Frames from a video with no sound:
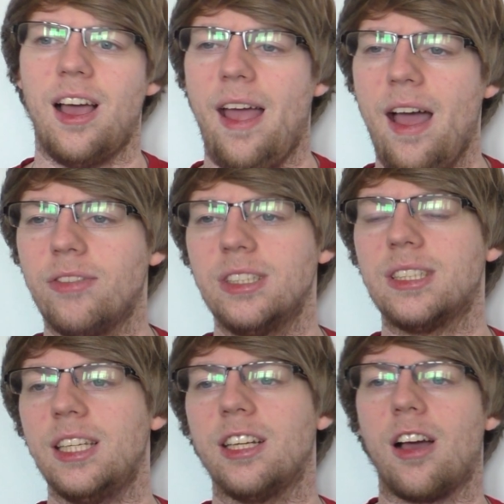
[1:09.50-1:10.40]
I haven't
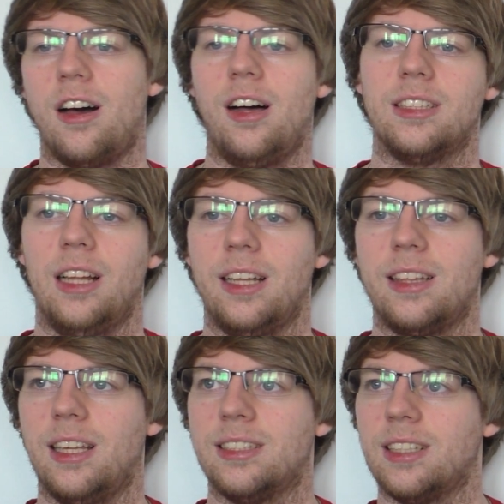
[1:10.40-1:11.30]
seen a card like
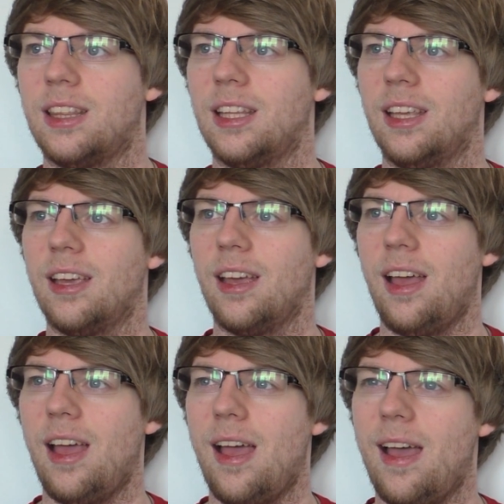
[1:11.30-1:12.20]
this, I think,
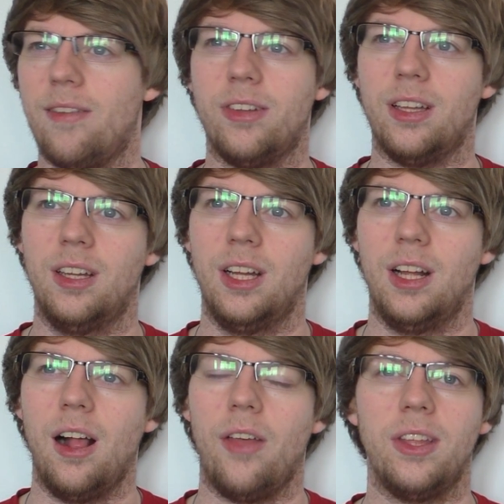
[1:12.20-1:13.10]
ever.
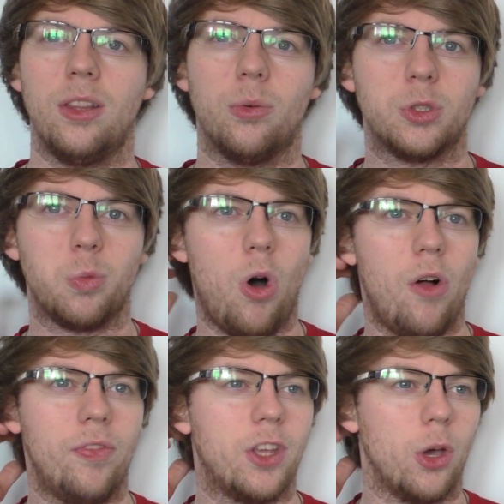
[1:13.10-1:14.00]
I think there was
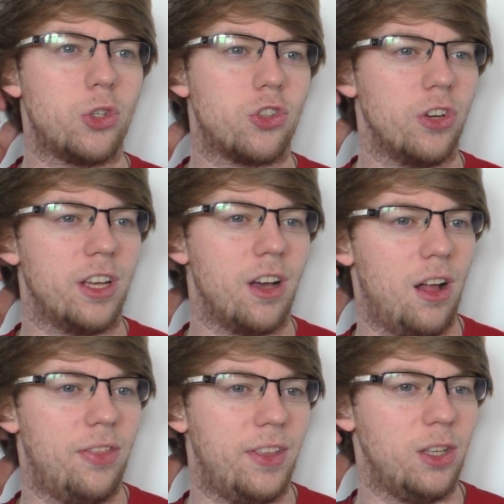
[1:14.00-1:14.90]
one Ghost Trick
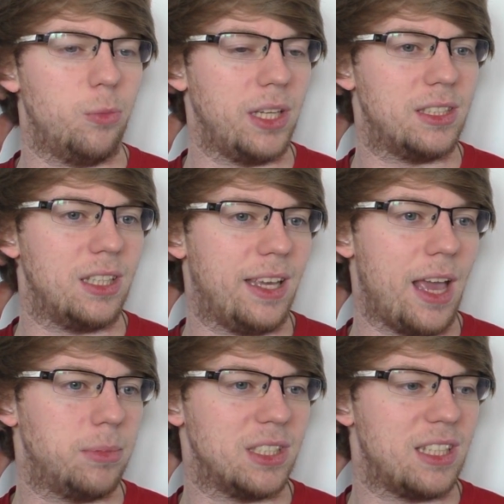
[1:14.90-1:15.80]
card that you basically
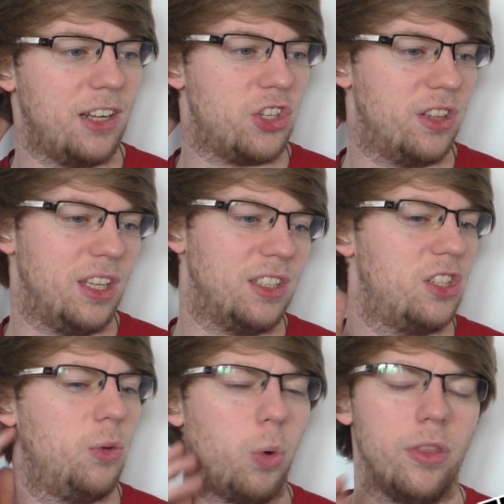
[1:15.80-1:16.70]
kept attaching things and
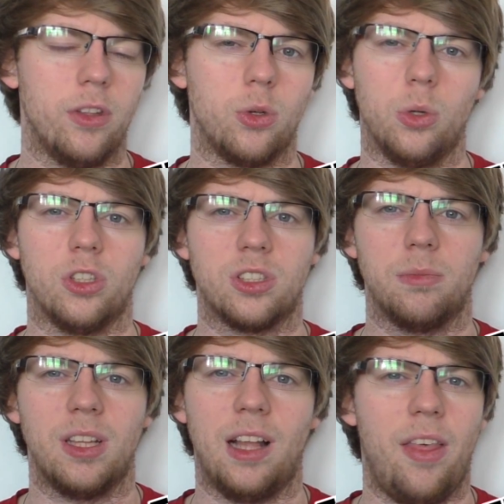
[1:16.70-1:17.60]
you won the duel or
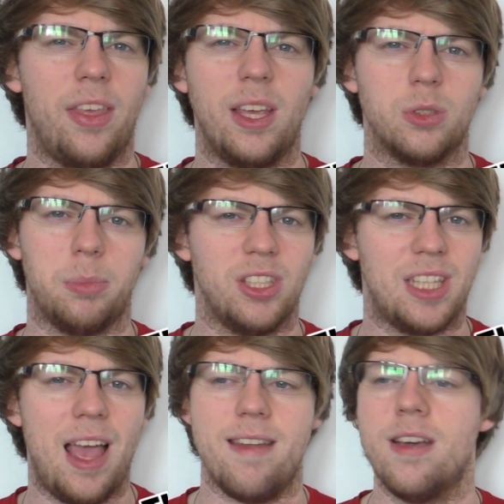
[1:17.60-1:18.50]
something like that. I think it was about
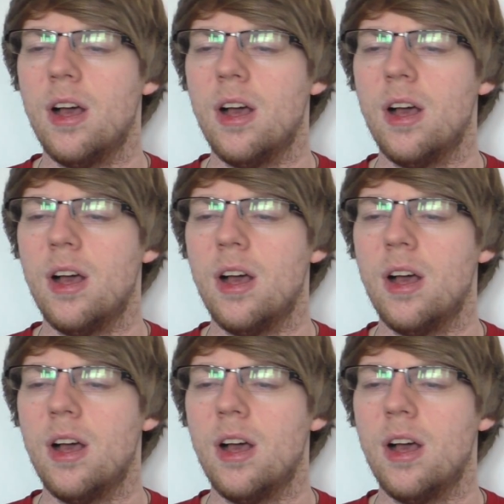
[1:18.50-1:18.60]
10.